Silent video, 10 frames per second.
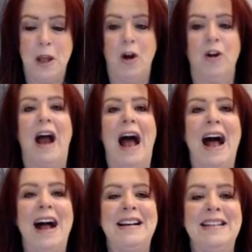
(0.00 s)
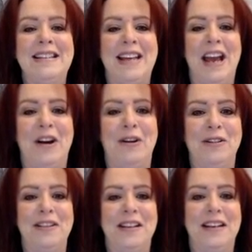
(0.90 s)
Her eyes
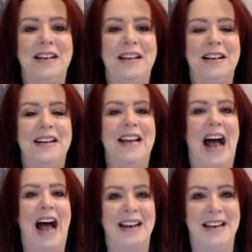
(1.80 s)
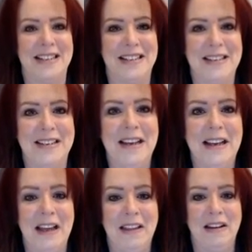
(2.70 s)
held kindness,
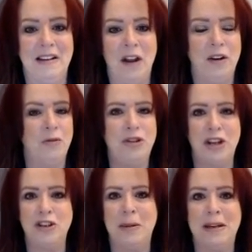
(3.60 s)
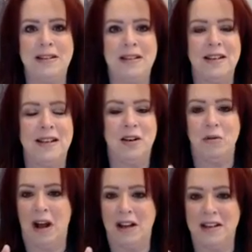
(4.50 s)
no judgment, no
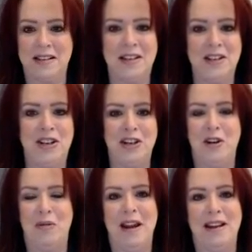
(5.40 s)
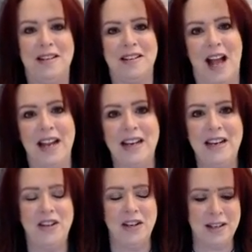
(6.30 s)
condescension, no
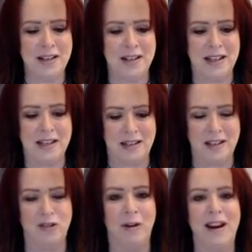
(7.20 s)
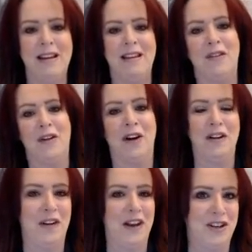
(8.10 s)
anxiety, just this strength of her
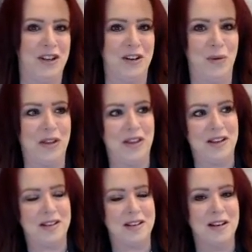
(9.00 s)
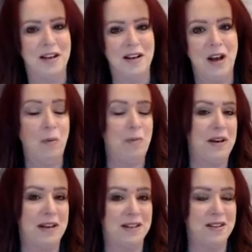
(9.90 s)
conviction with this
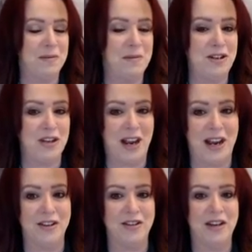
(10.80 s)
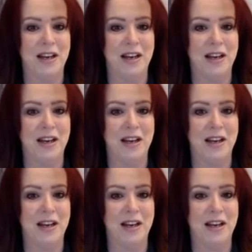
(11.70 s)
openness to be changed.